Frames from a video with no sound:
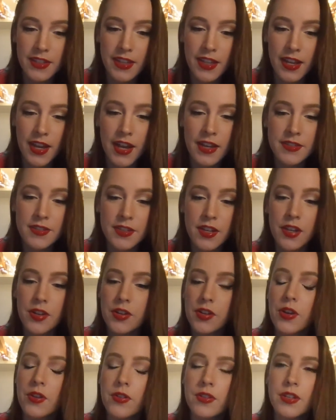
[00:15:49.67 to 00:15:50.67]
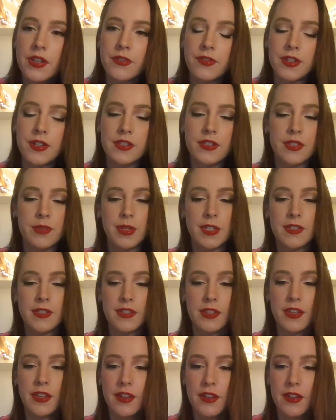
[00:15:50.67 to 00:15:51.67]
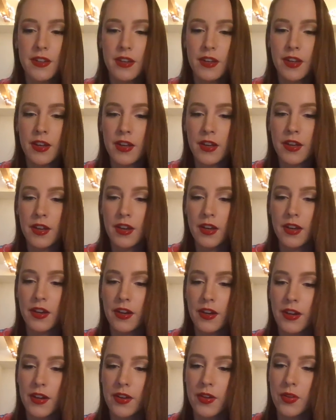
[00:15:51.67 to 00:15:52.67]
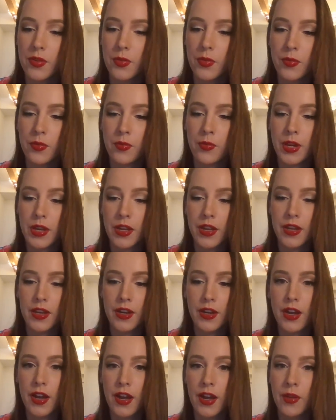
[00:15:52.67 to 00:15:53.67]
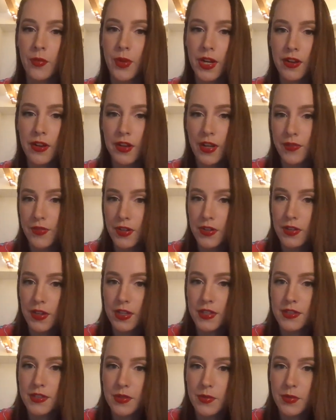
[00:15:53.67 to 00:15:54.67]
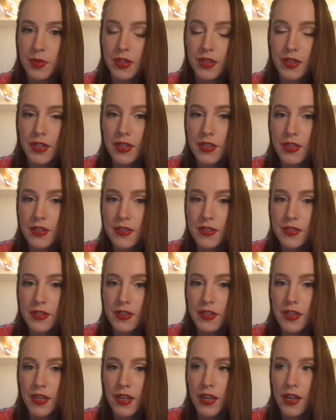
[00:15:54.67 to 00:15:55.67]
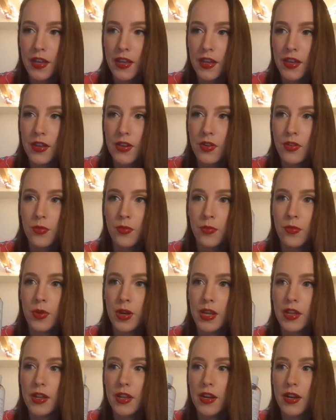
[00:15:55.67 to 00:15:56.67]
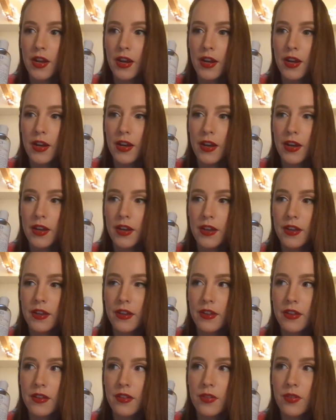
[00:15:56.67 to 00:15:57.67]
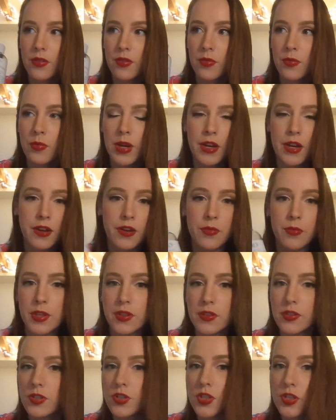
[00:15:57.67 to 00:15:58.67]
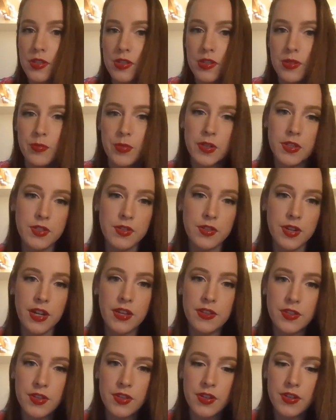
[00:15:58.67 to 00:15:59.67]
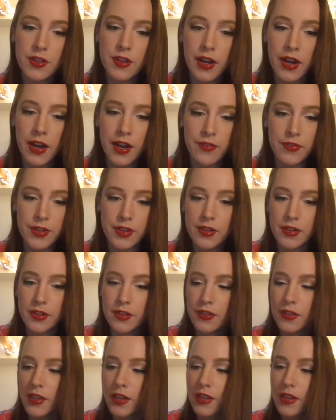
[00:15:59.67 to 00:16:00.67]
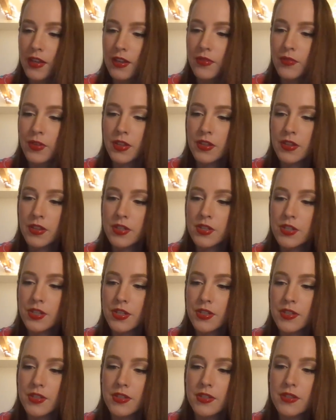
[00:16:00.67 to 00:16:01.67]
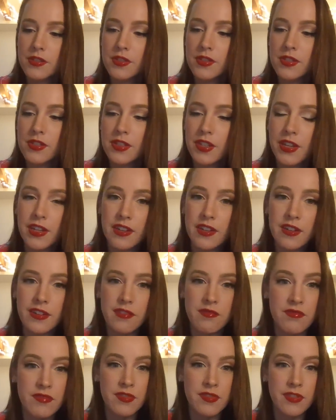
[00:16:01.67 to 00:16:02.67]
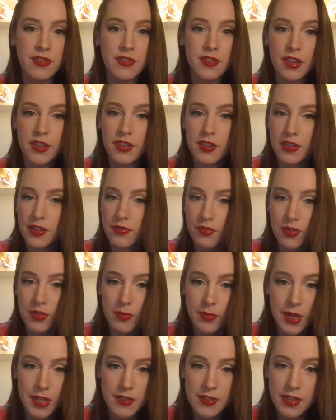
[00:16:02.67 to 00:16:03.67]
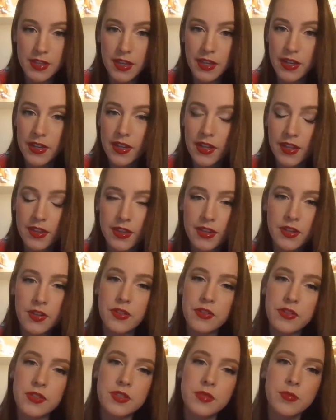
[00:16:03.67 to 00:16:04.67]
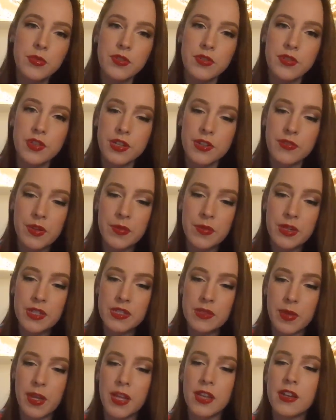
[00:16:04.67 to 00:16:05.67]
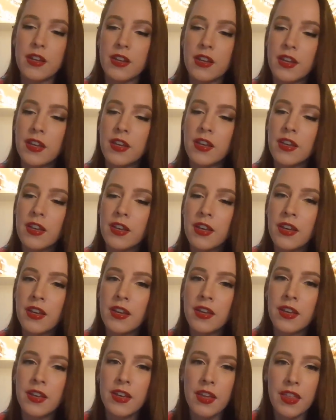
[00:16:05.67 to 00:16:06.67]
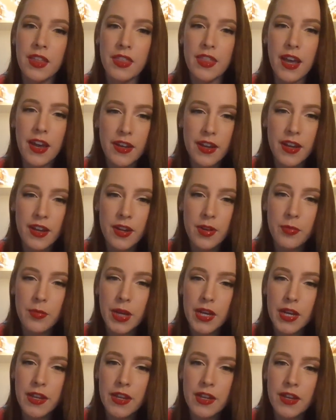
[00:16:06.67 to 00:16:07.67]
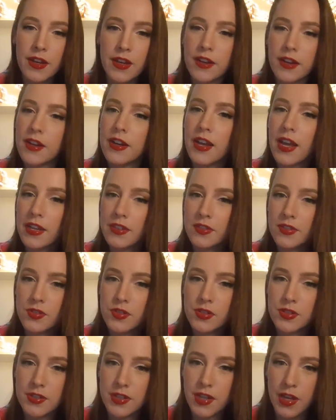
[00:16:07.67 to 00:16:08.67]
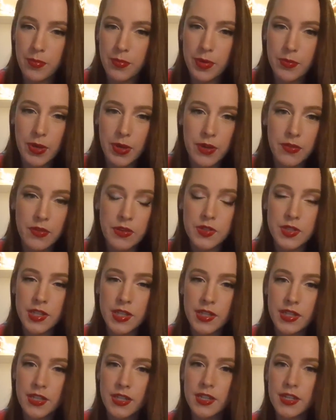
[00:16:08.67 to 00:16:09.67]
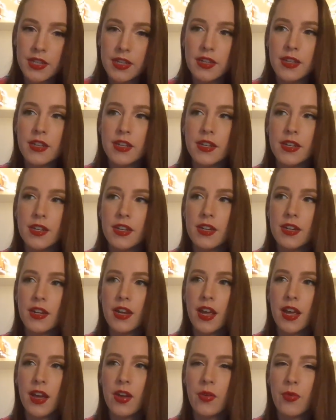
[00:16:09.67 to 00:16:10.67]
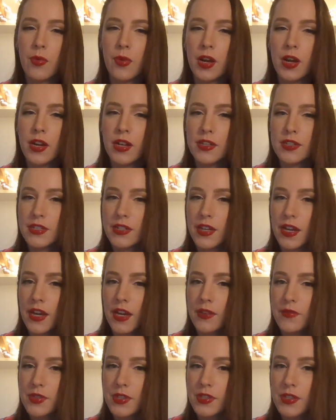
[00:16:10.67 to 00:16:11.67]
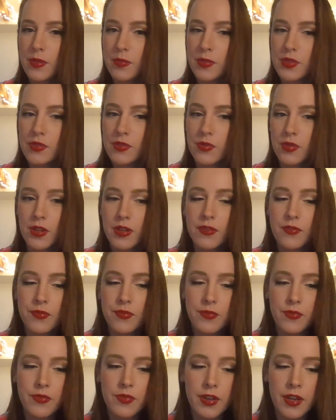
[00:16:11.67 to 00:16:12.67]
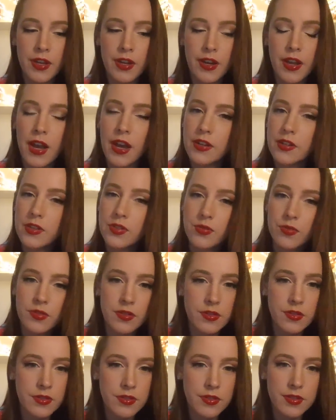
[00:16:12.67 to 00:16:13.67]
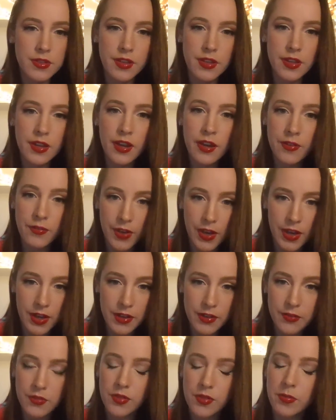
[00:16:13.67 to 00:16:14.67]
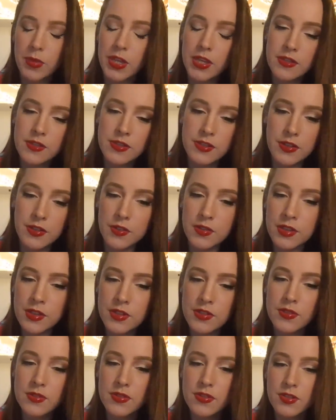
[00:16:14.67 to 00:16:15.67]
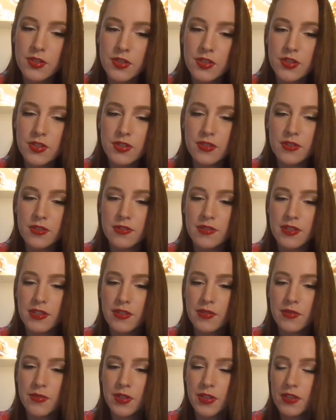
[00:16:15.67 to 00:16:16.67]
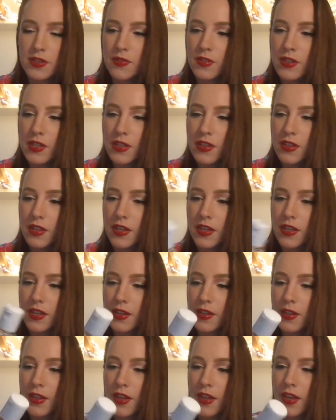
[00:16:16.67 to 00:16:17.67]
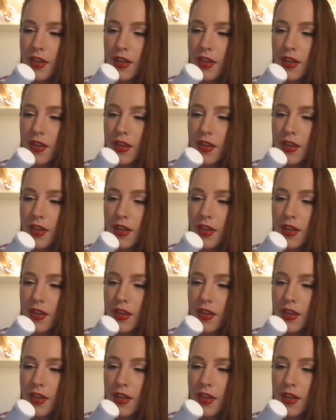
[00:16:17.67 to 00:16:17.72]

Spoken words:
Like, I saw no difference in my skin when I went in after cleansing with this and when I went in with just a moisturizer after. Like, it really just did nothing for my skin, nothing noticeable. And if I'm going to spend that kind of money on an extra step in my routine, I want it to have some sort of an actual effect for me. So this just didn't really do anything.